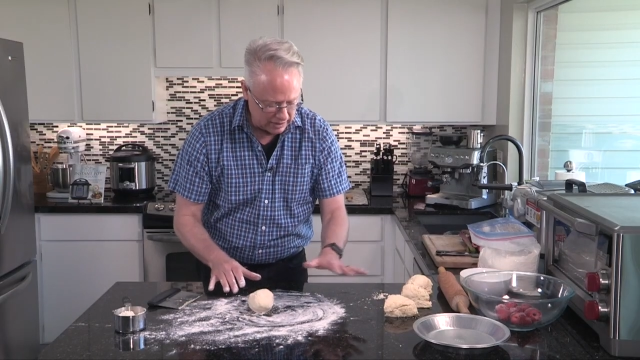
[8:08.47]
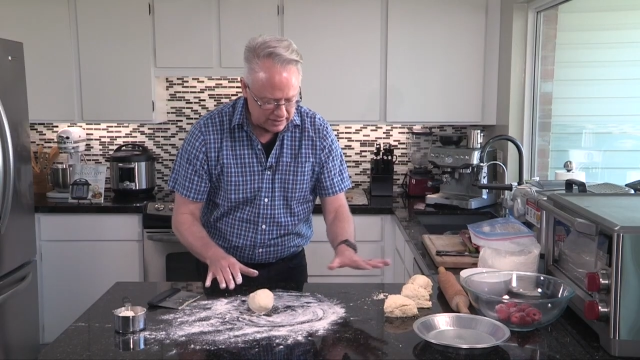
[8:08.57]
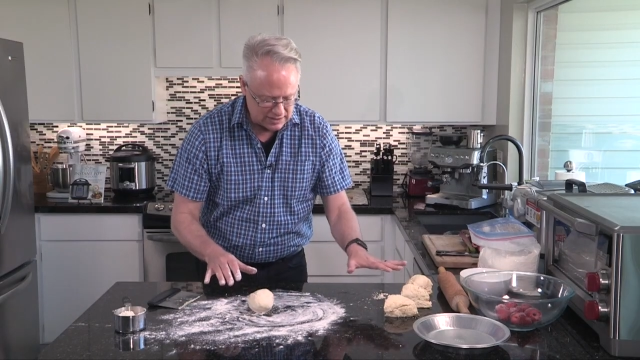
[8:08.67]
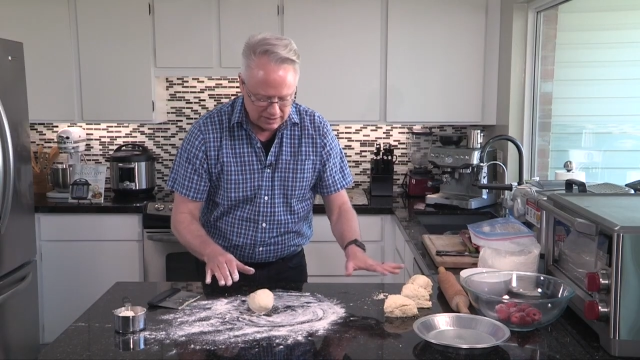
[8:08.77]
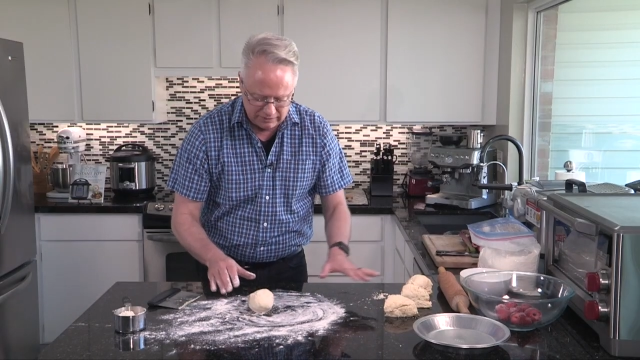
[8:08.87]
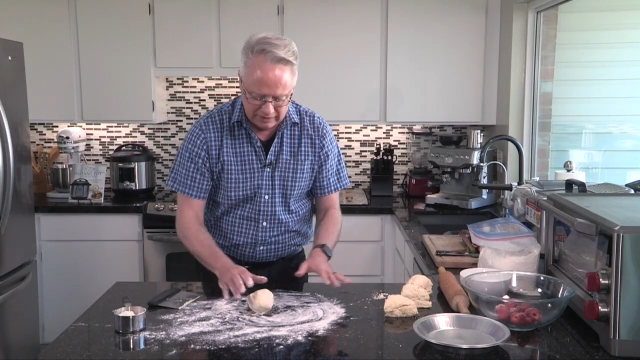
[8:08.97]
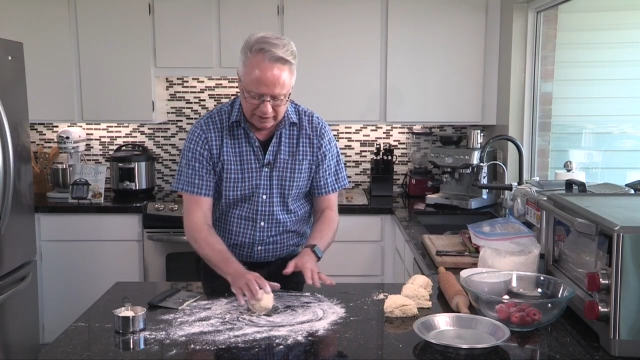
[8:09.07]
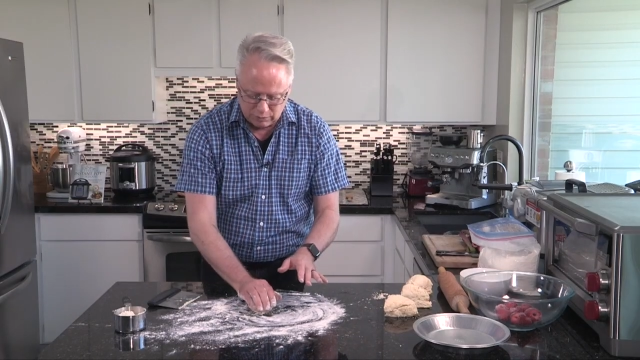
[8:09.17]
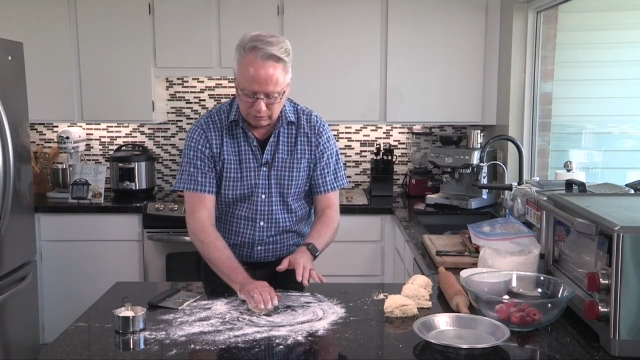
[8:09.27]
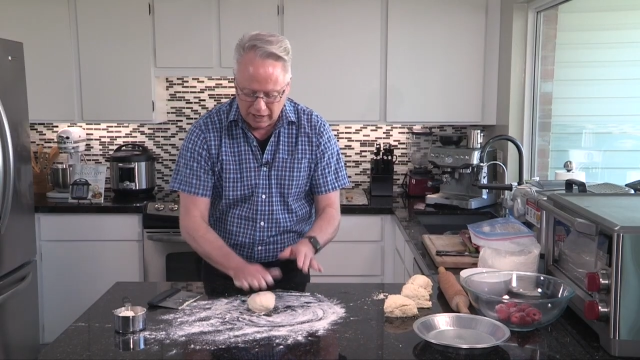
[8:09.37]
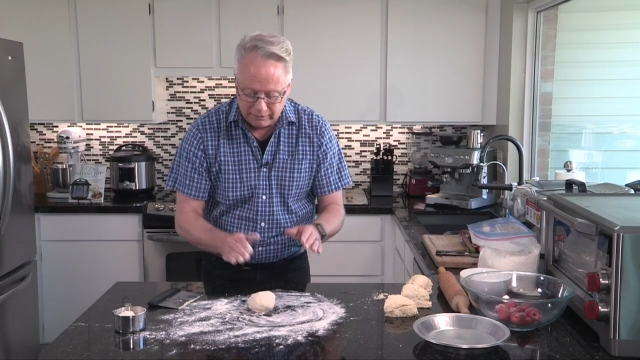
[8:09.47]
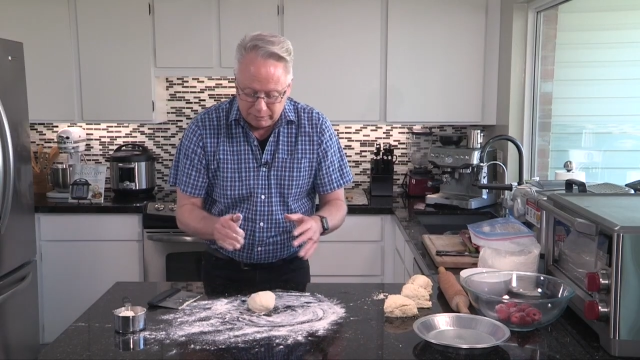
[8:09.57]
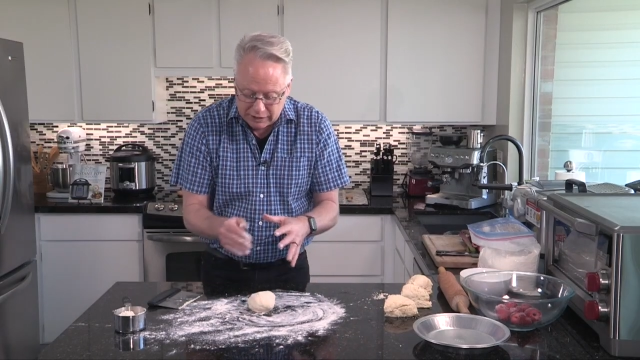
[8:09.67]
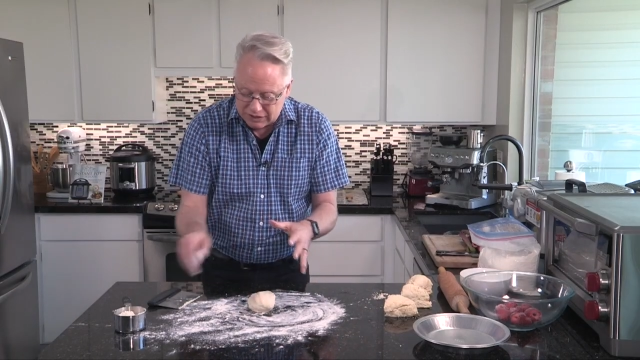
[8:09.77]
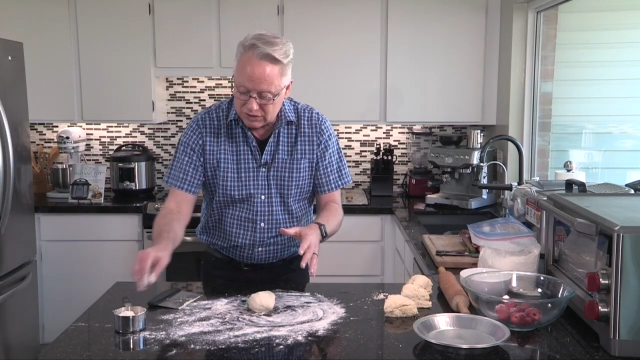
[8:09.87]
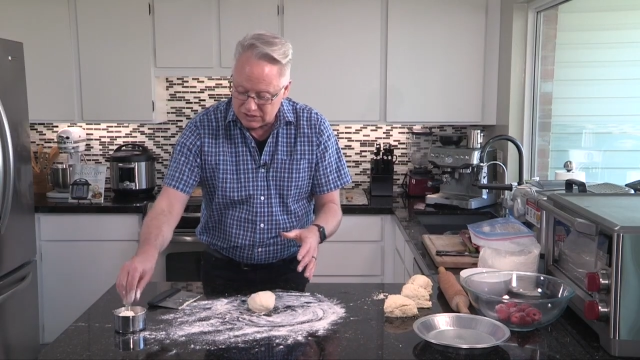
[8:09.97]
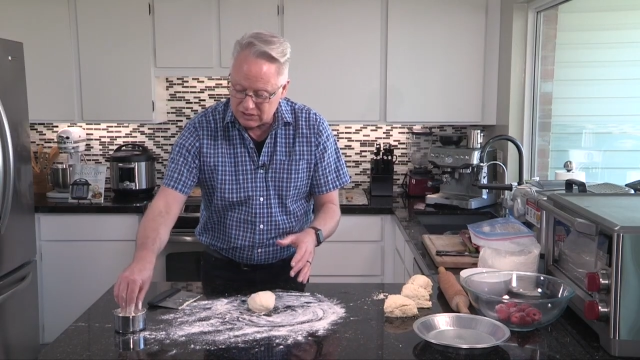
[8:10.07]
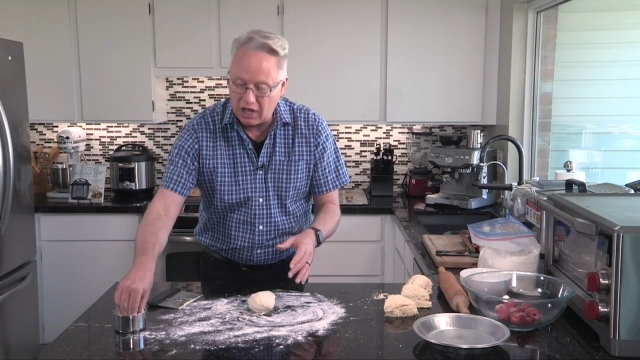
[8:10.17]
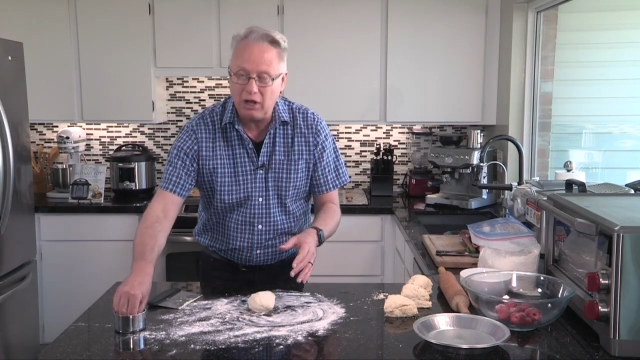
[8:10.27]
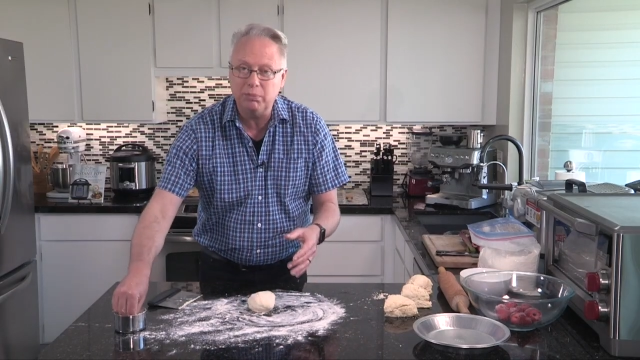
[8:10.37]
It's still very rough, but it's just
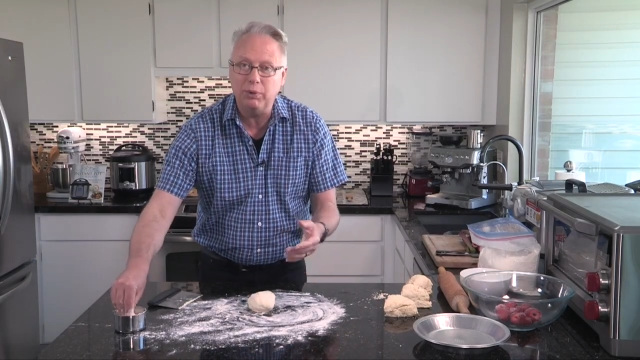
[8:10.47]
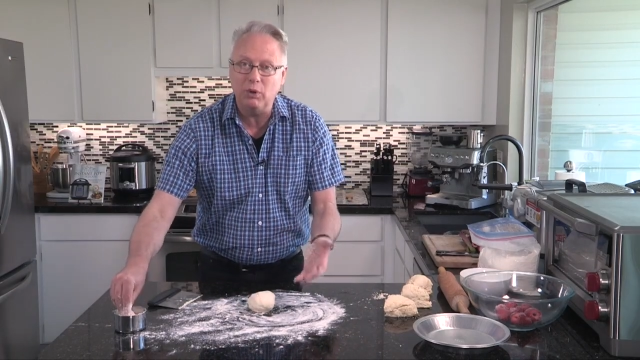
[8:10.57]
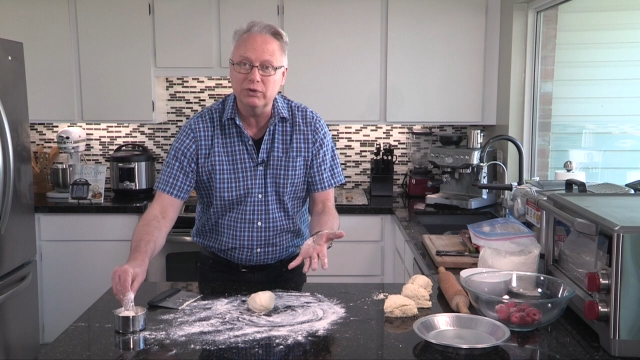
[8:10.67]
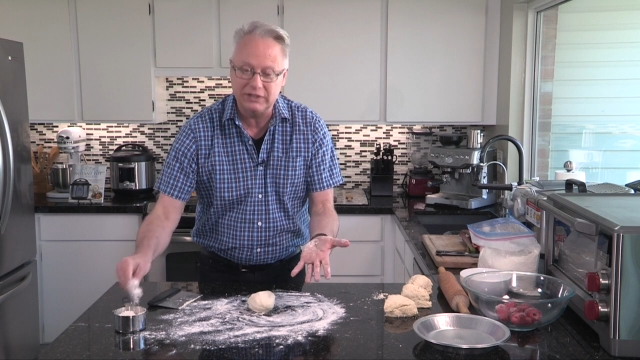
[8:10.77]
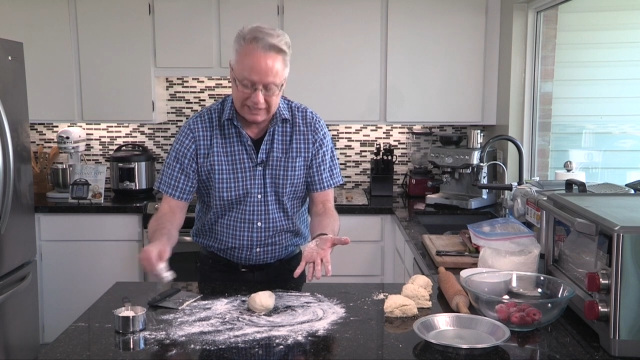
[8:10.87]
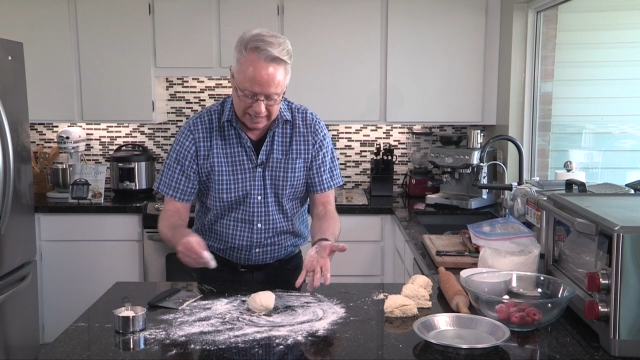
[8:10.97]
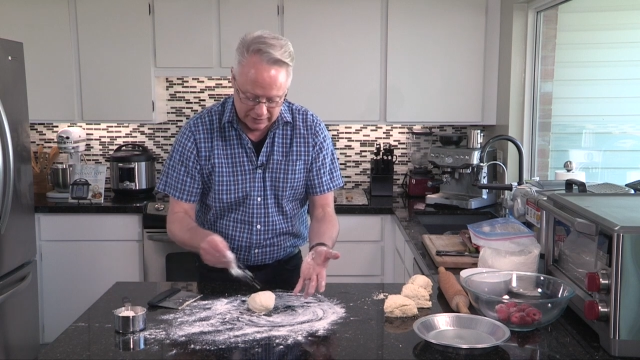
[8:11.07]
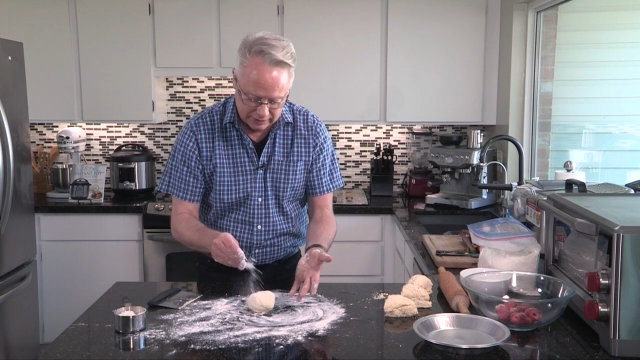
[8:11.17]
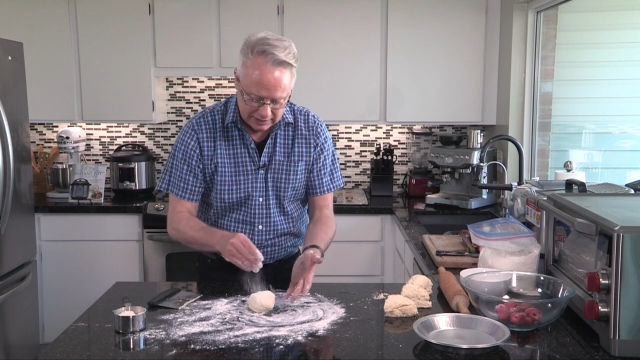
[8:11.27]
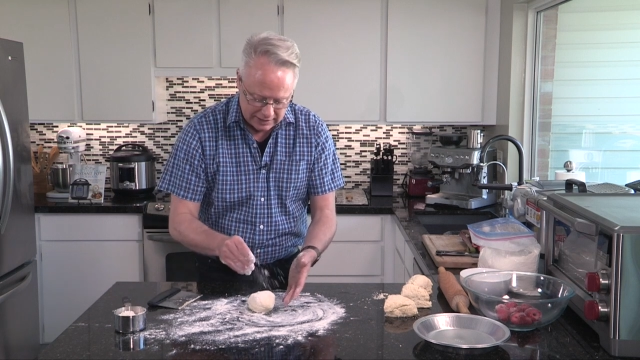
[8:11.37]
all pulled together.